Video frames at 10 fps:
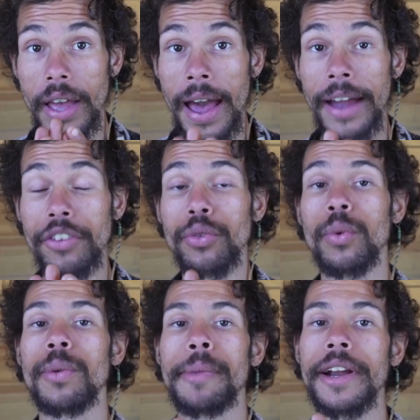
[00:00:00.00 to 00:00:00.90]

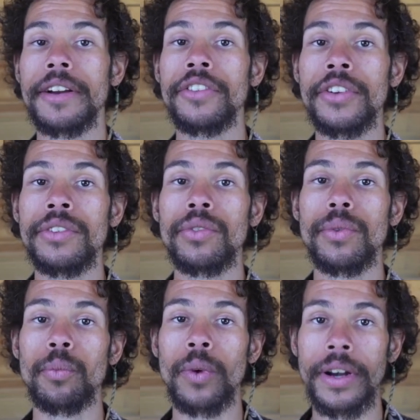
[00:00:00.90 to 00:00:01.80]
actual
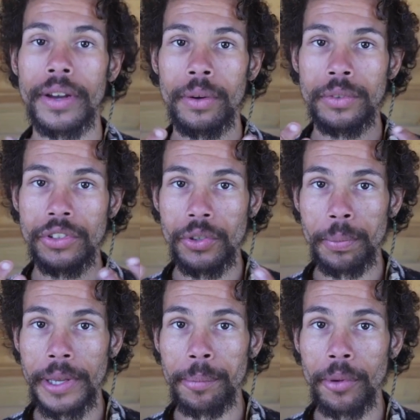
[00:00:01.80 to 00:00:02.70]
marriages where it was two
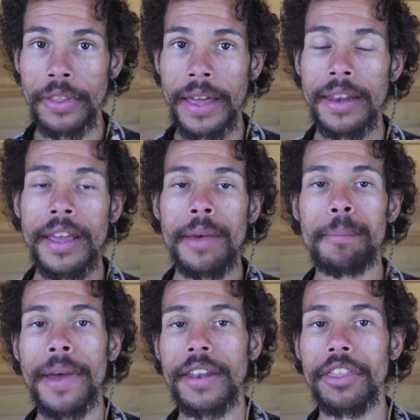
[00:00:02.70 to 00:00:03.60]
people that
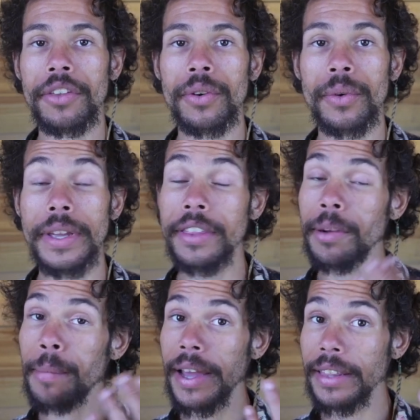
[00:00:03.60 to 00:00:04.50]
met through
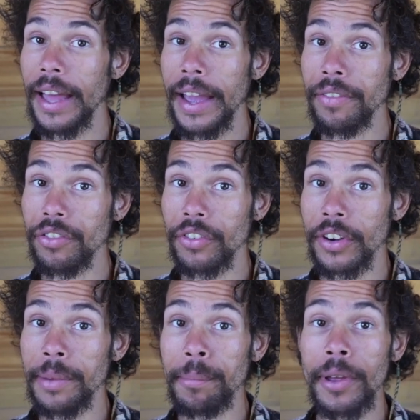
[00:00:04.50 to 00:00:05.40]
either my live
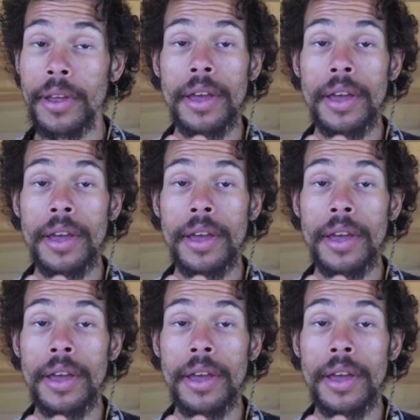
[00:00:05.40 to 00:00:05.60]
stream,